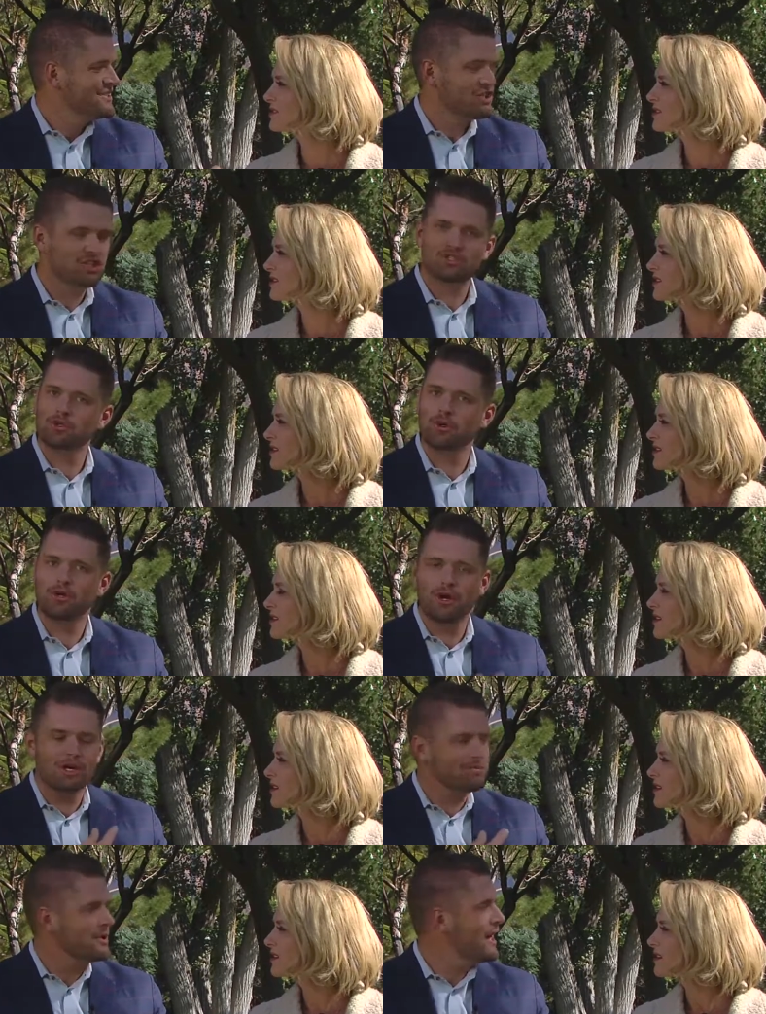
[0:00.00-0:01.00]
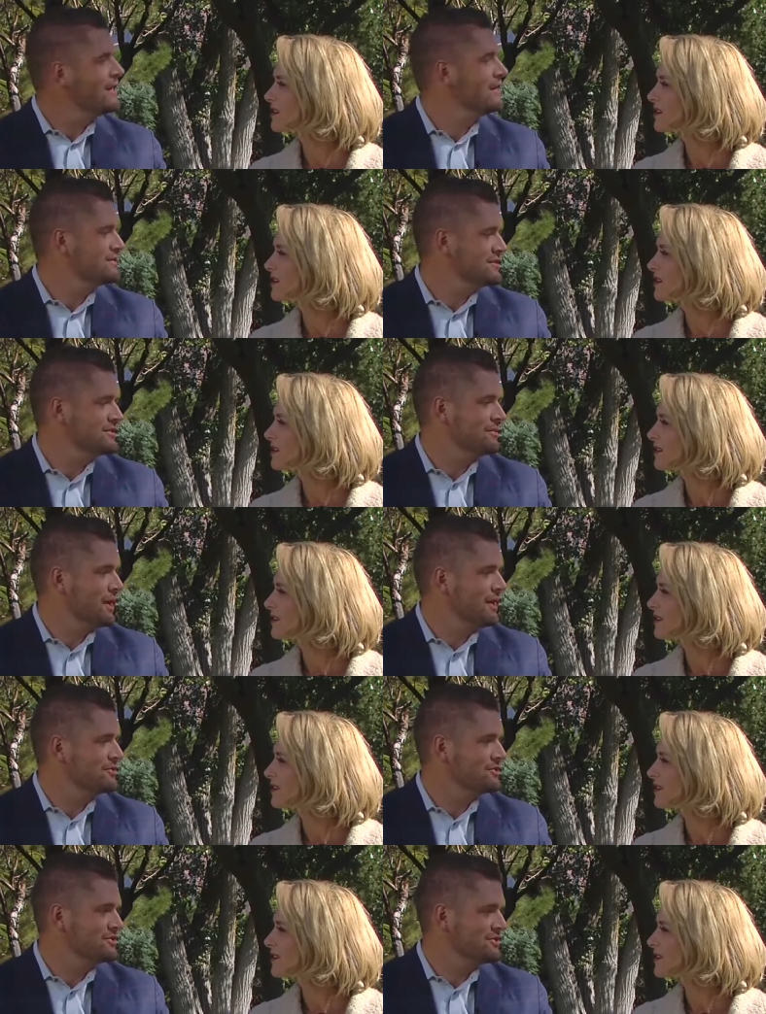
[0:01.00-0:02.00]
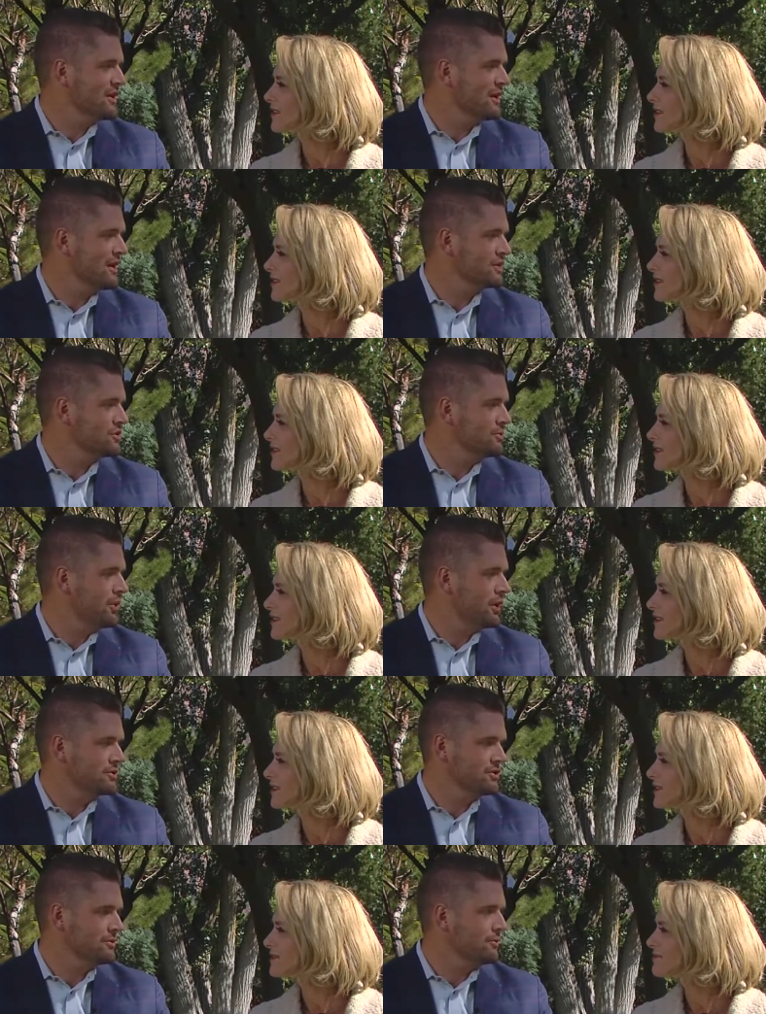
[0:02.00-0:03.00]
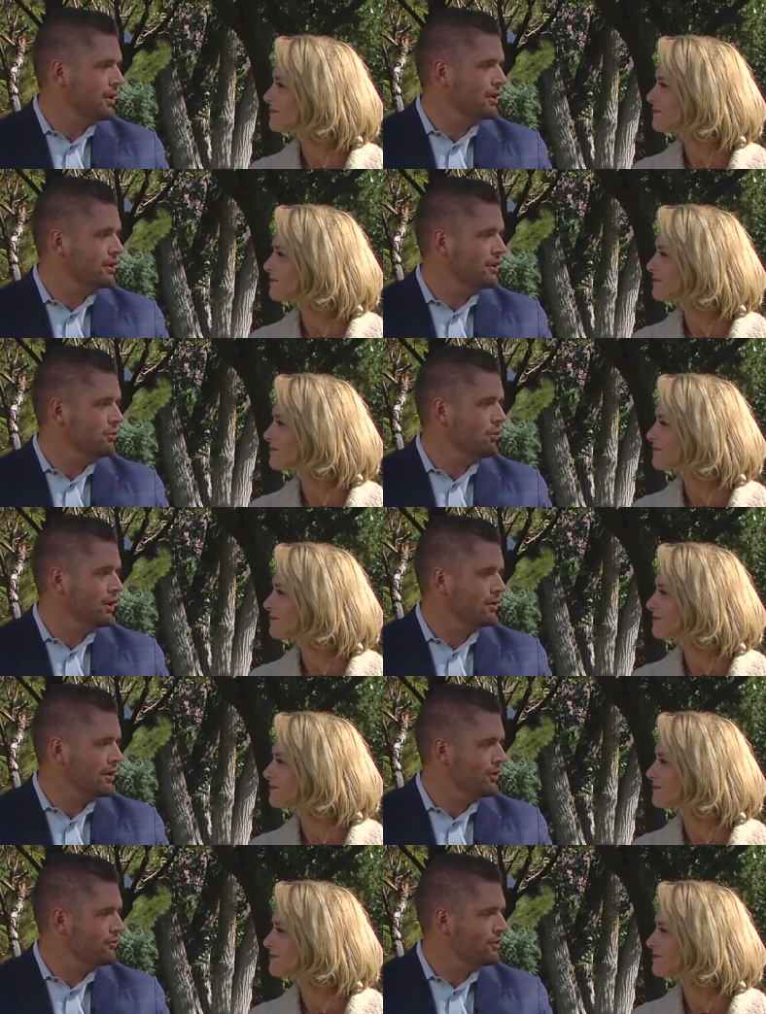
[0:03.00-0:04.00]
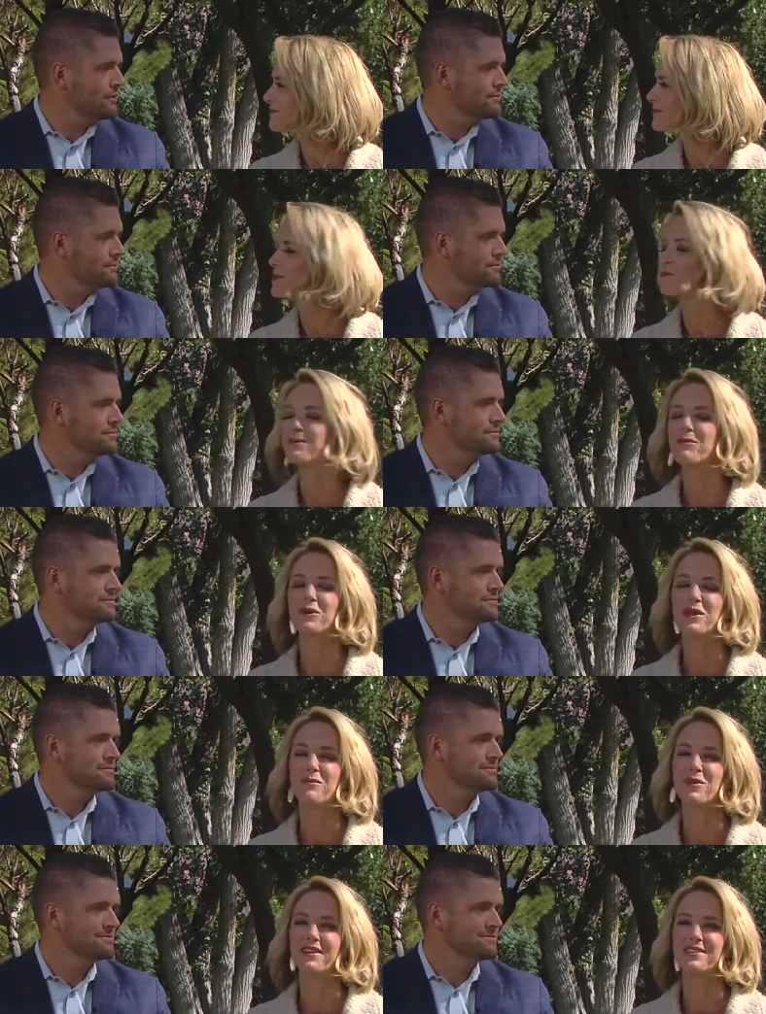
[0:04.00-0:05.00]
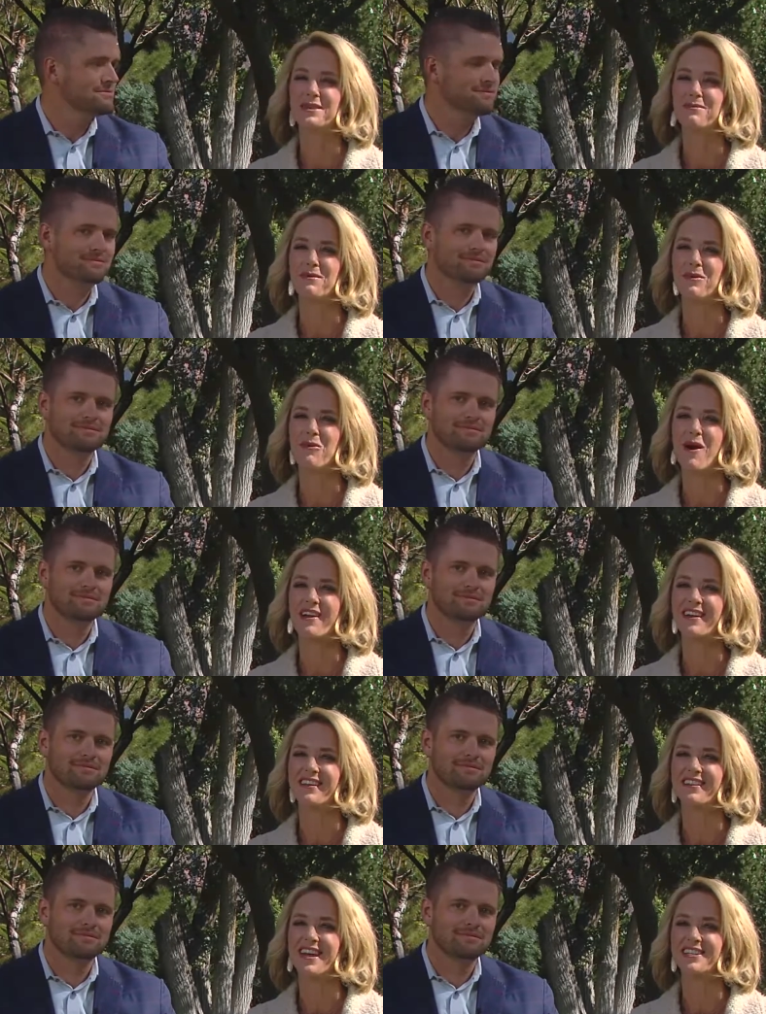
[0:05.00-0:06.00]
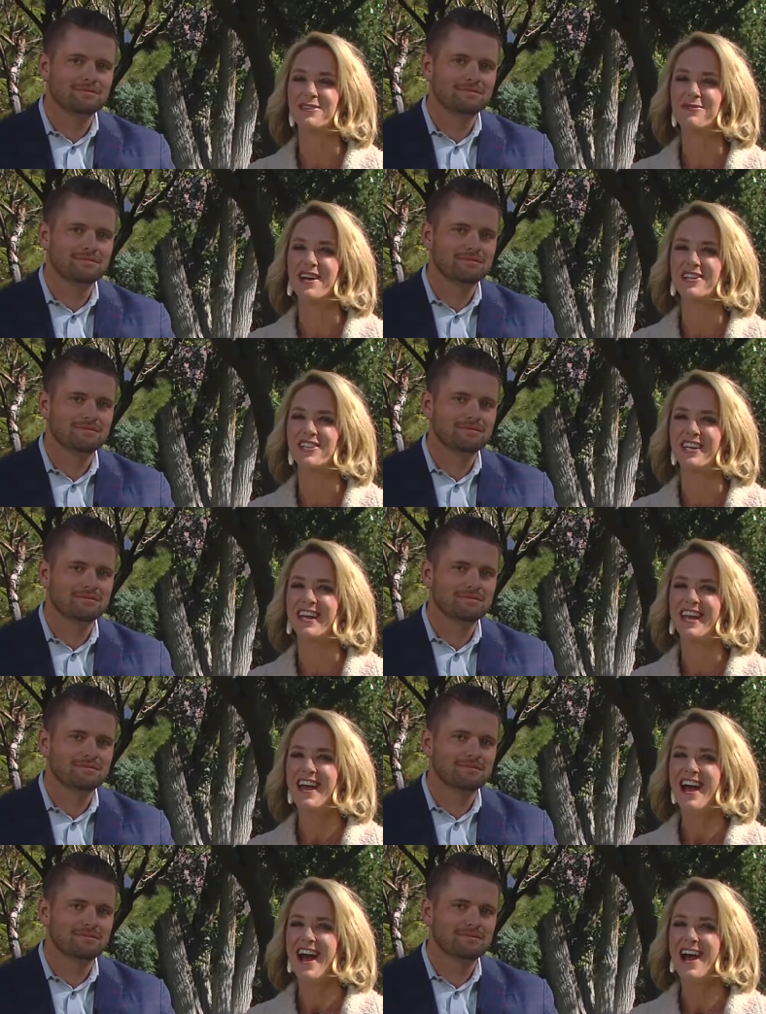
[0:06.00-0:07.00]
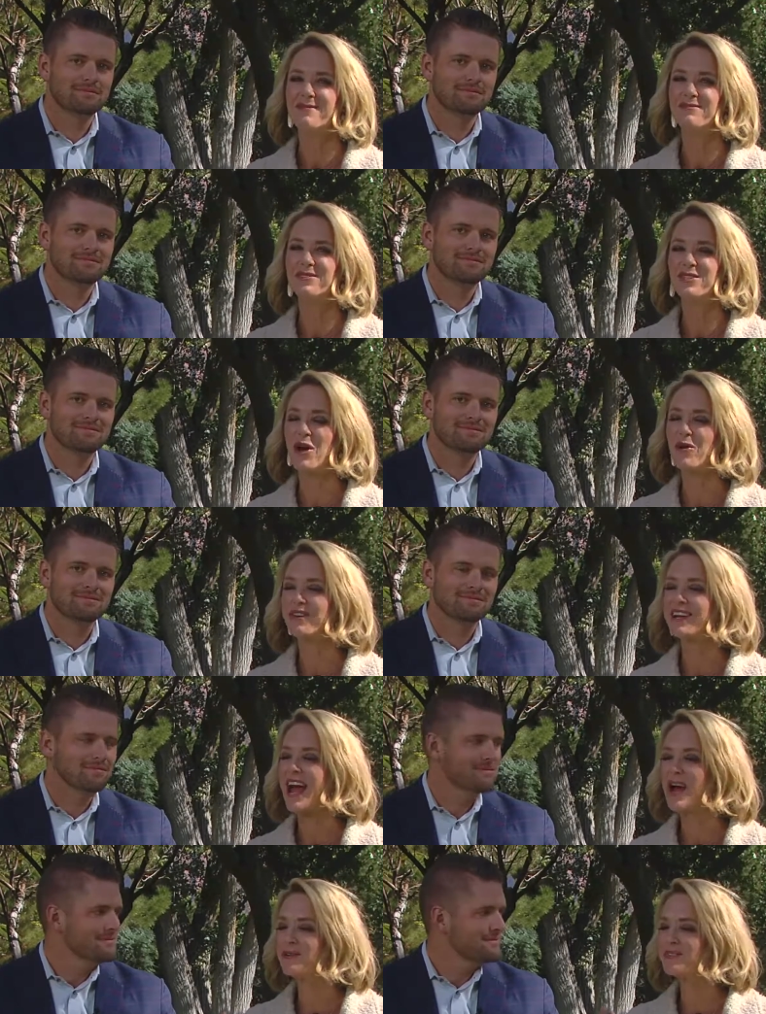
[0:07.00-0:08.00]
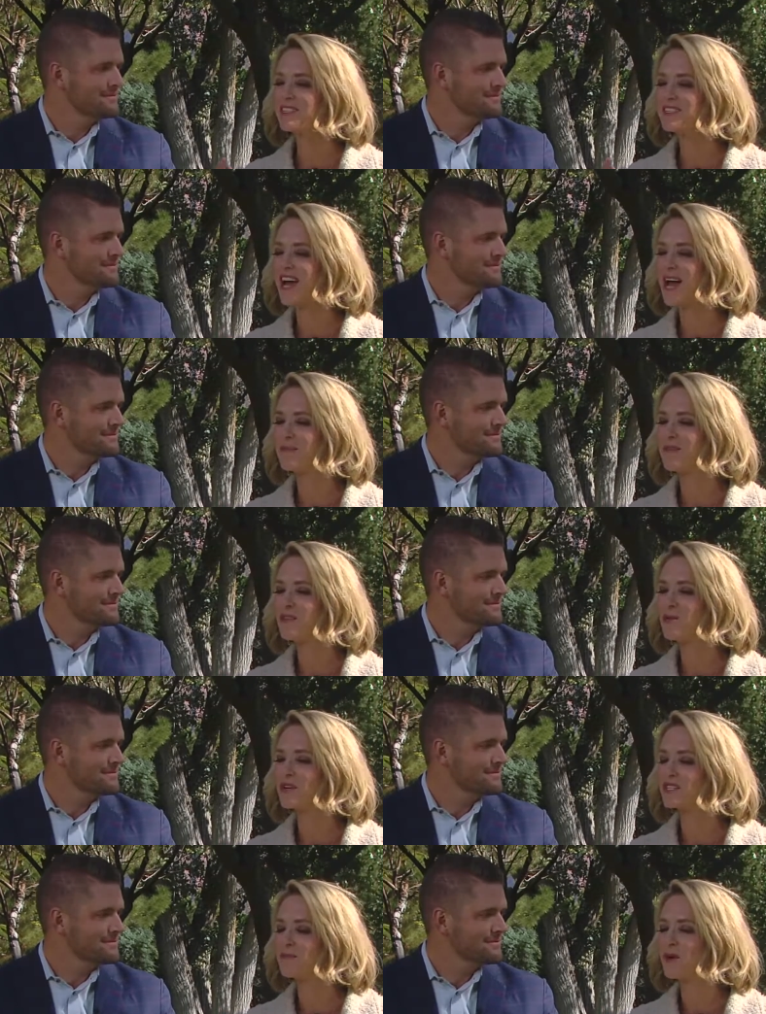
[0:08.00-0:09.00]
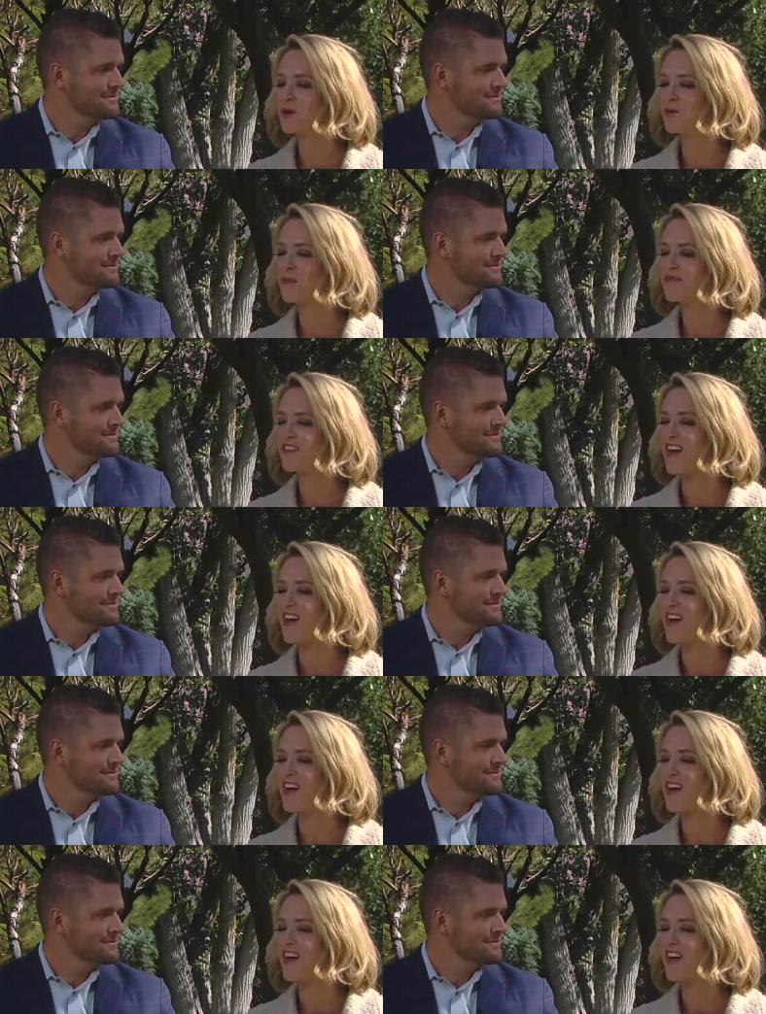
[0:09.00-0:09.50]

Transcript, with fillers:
Speaker 1: Just 200 yards behind us is the main entrance to Zion National Park, so you can park here and walk right over.
Speaker 2: When we pulled up, we could see people walking that direction. Um, so now's the time if you want to book a room for the